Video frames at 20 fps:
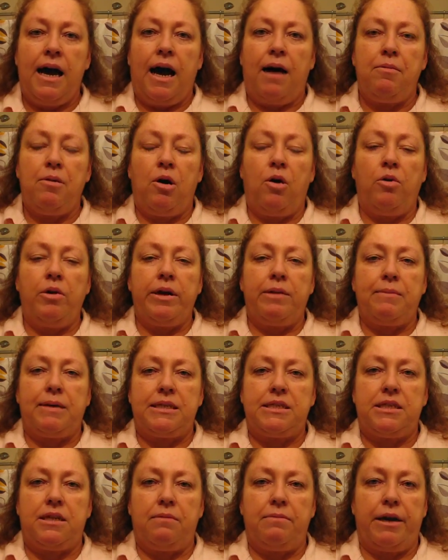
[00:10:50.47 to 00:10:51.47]
I'm holding my
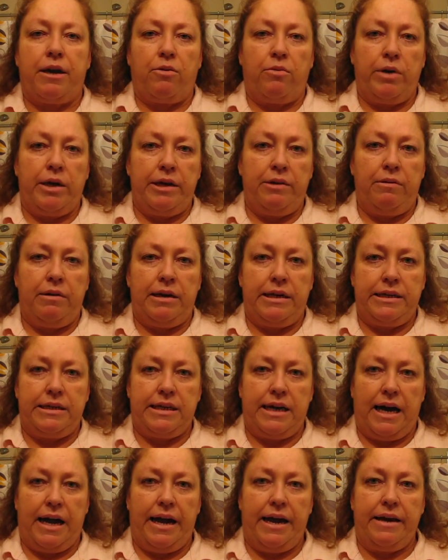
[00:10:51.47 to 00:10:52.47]
stomach really, really
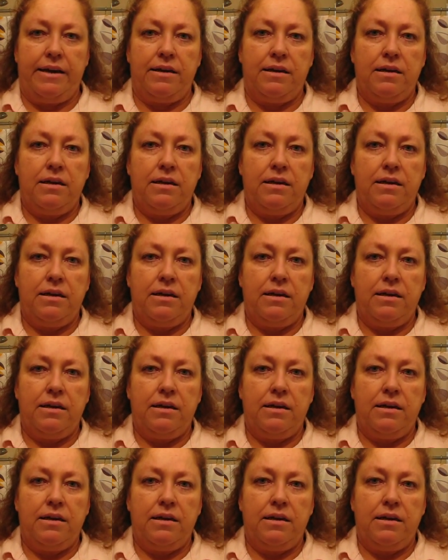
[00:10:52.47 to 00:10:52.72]
tight